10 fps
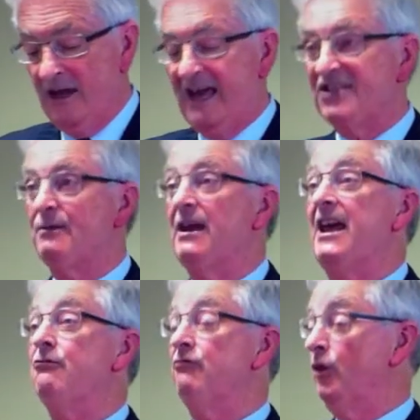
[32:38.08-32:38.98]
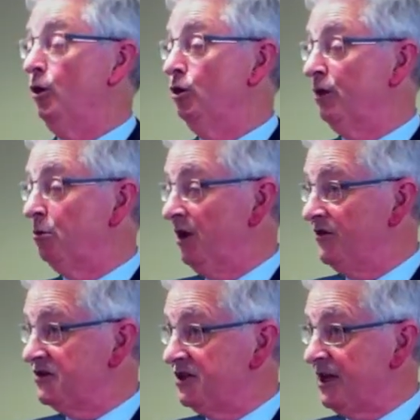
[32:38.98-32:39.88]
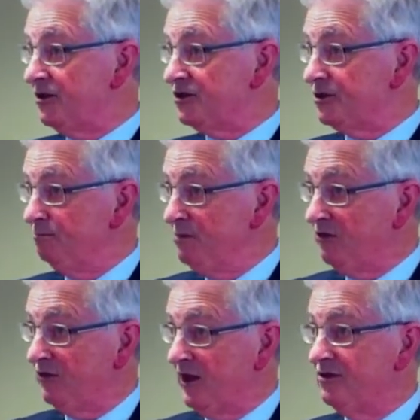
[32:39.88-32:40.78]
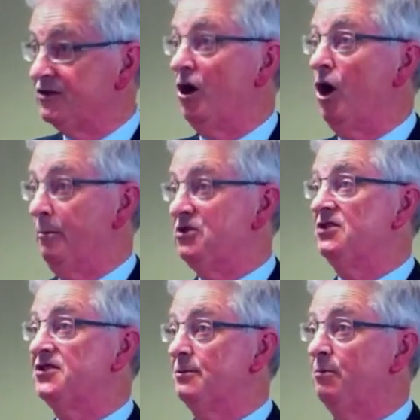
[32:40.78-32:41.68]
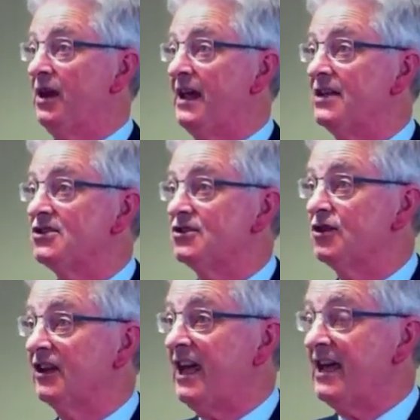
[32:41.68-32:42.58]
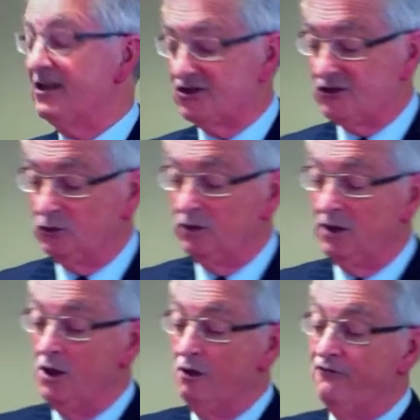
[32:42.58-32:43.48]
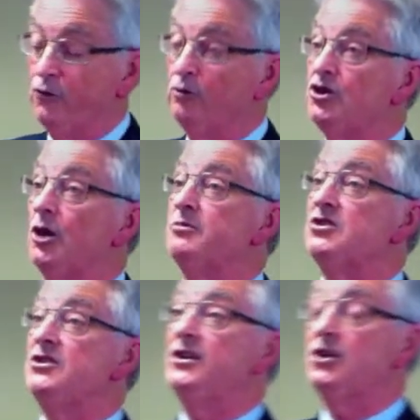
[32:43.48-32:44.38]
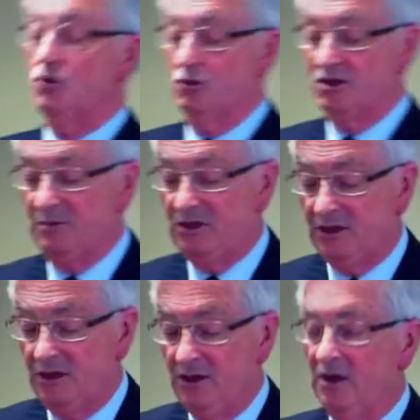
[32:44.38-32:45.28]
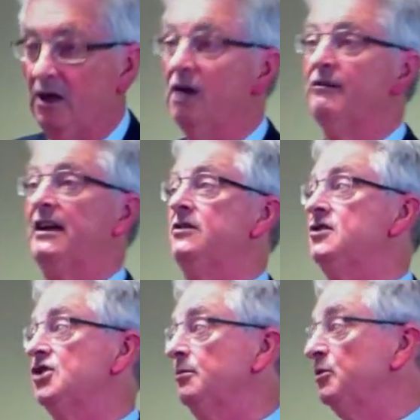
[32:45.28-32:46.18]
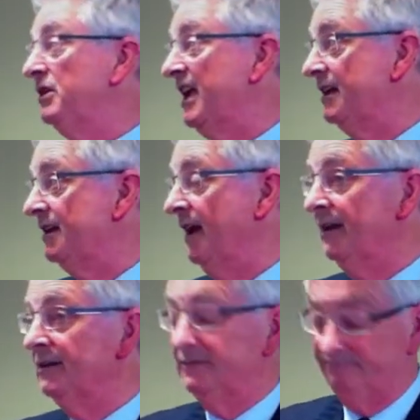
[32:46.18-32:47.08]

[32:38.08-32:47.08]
and the law required the CEO to submit those options and plans to the council for adoption and endorsement, I reckon the job would get done.